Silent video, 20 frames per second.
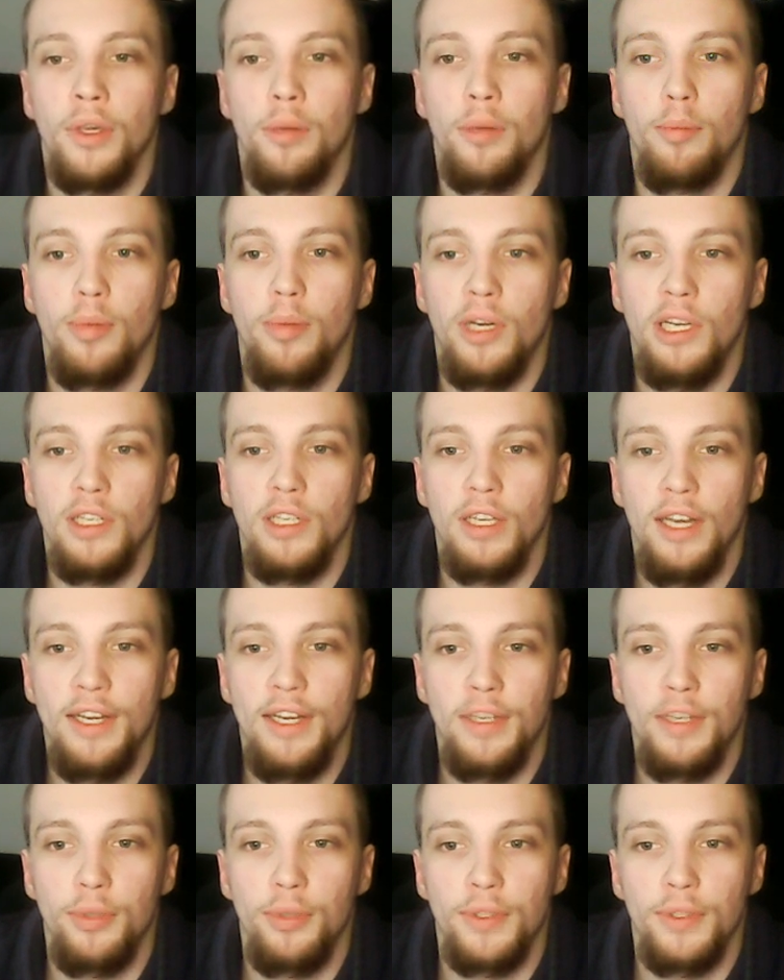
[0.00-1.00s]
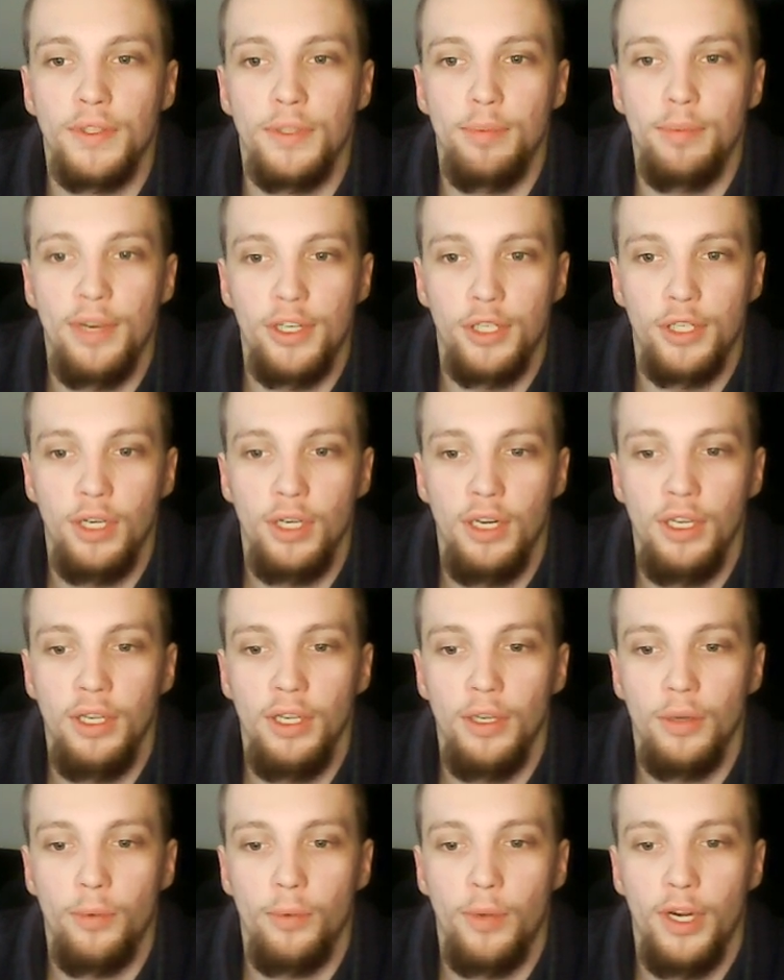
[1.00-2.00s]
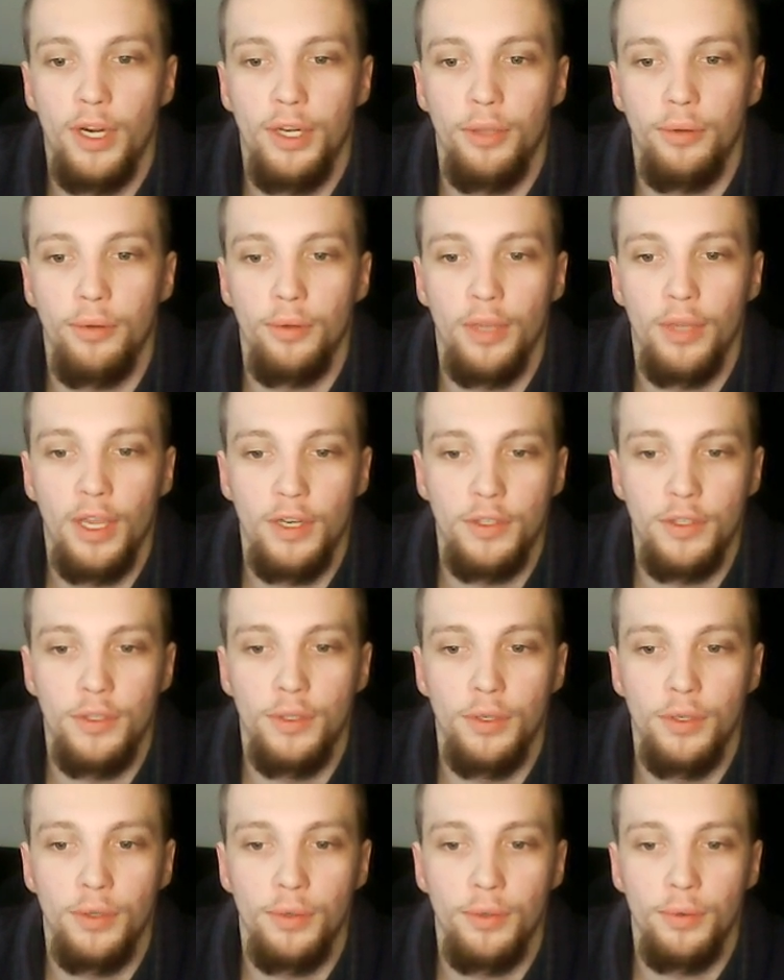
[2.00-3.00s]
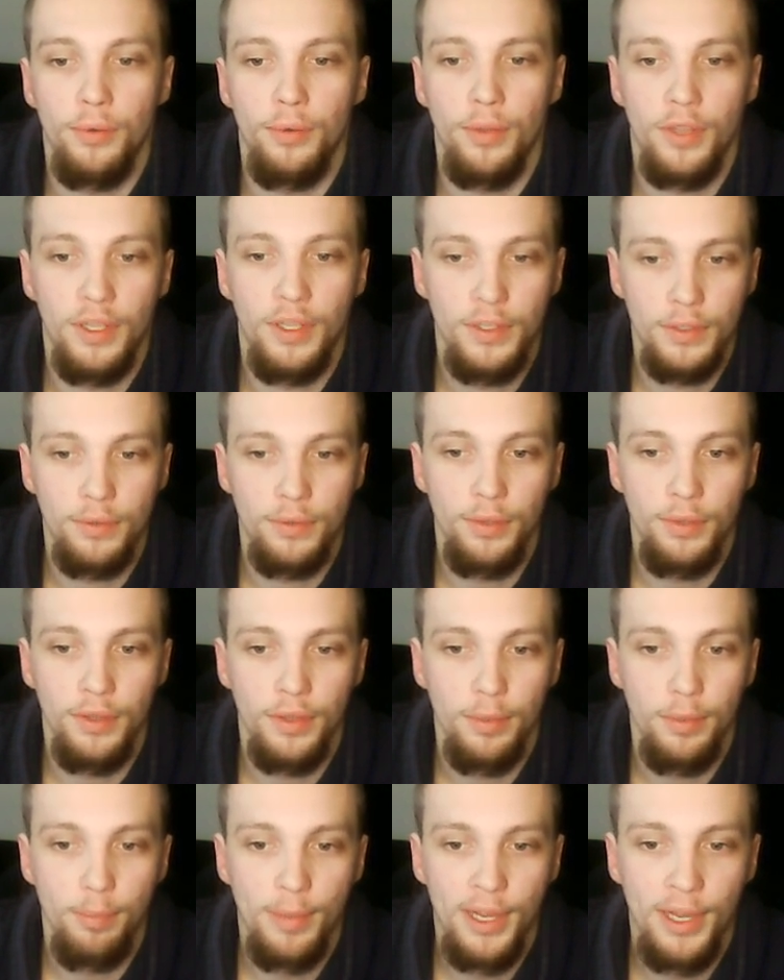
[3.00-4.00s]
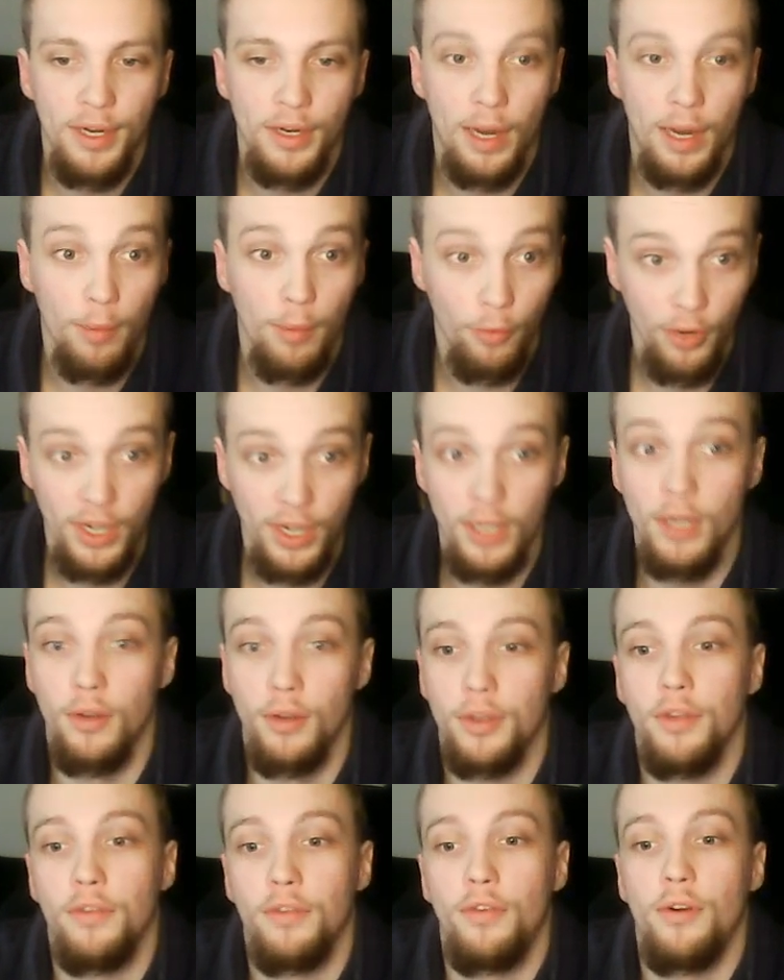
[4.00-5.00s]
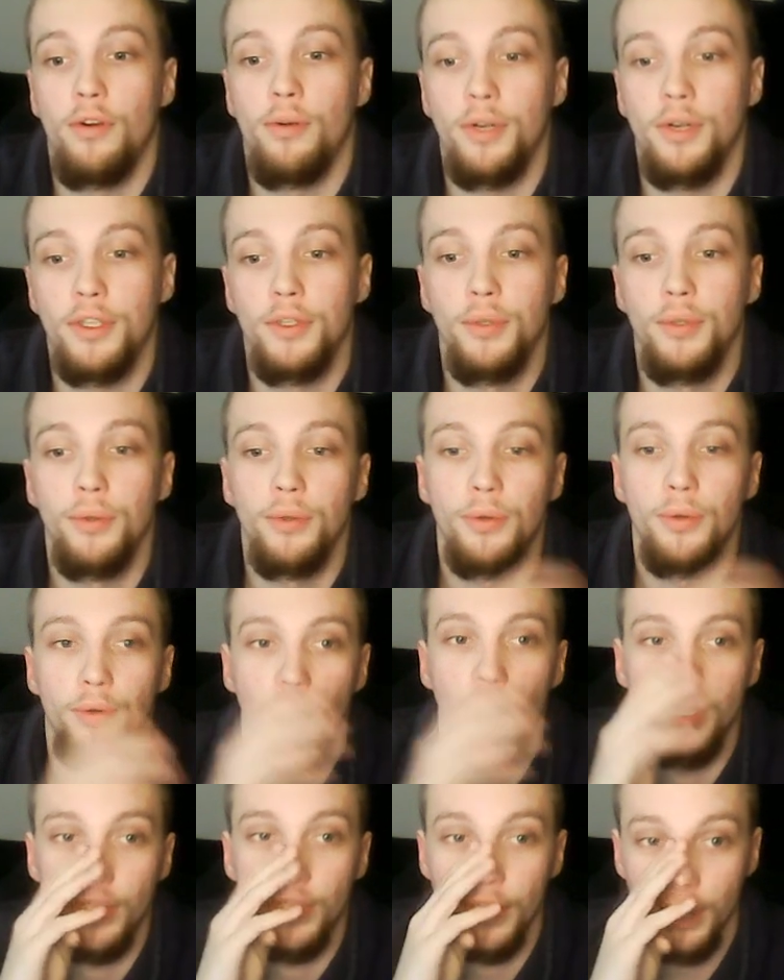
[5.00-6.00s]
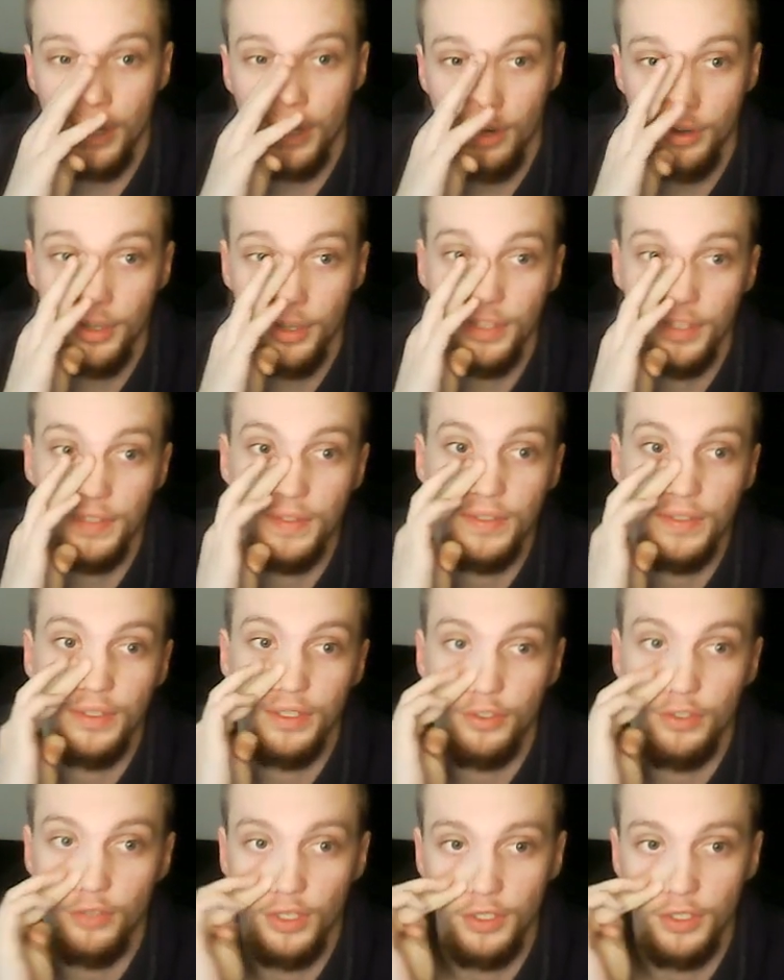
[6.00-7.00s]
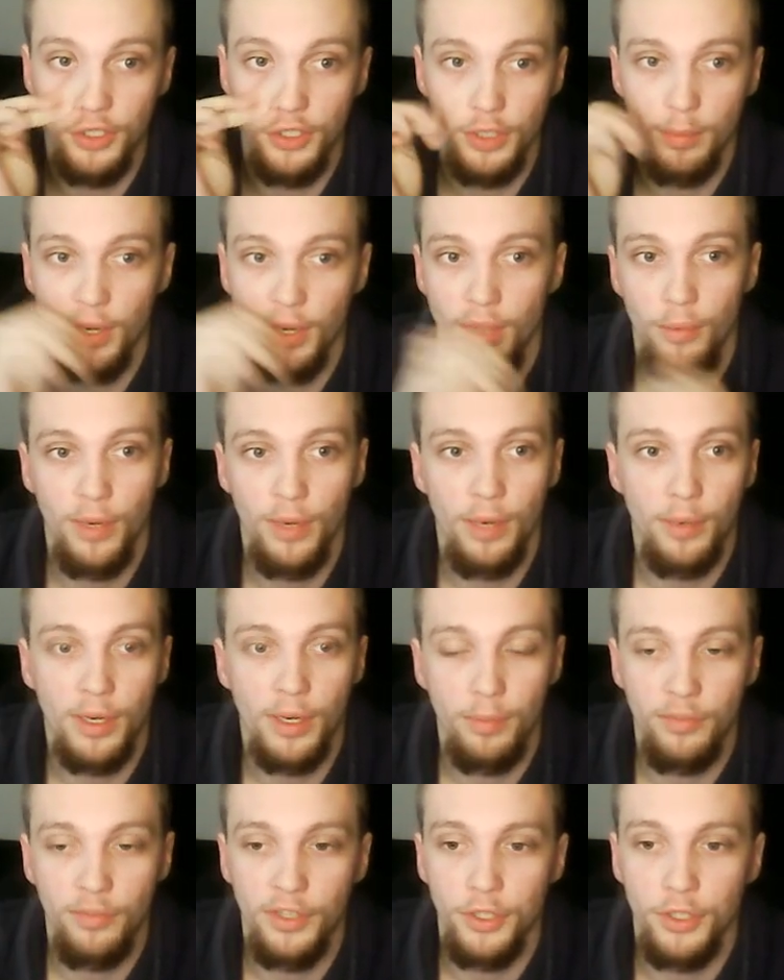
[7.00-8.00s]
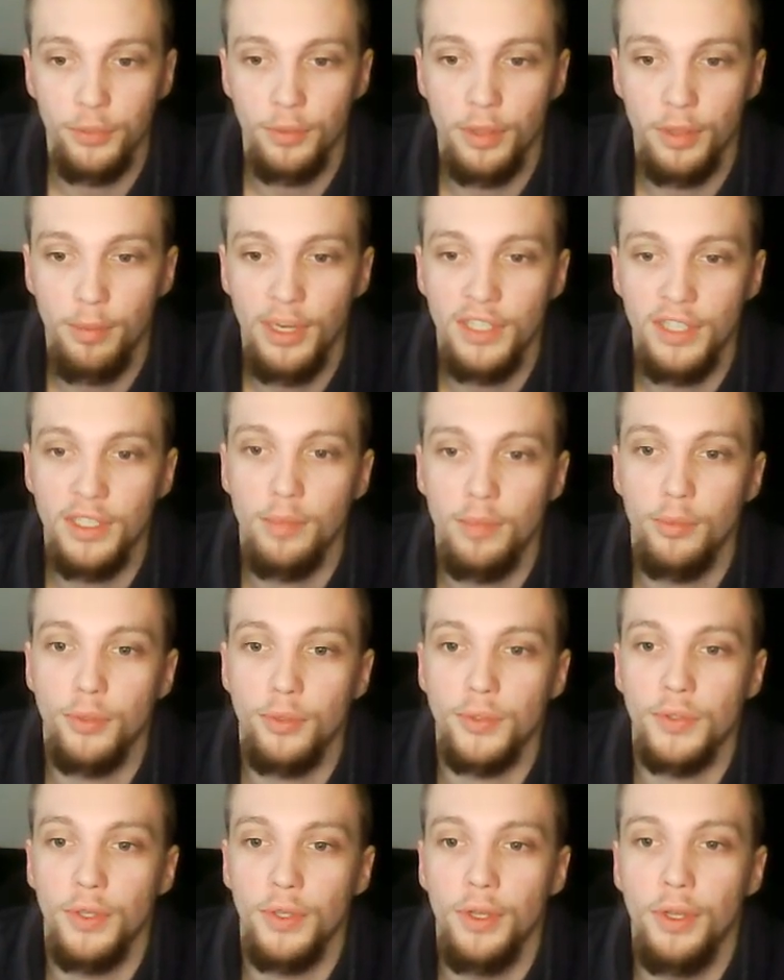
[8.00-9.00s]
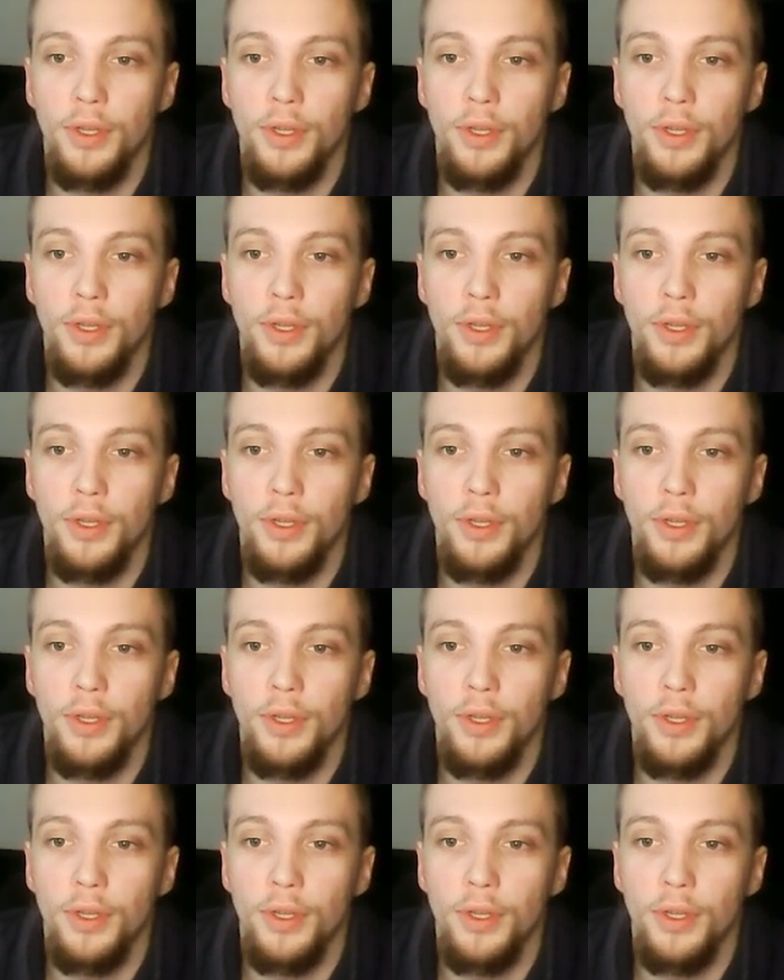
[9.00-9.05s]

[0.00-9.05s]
But in later books, especially when you get to know the history of them better, I'm really looking forward to the Karkanas trilogy, by the way, when I'm finished with the main 10 books.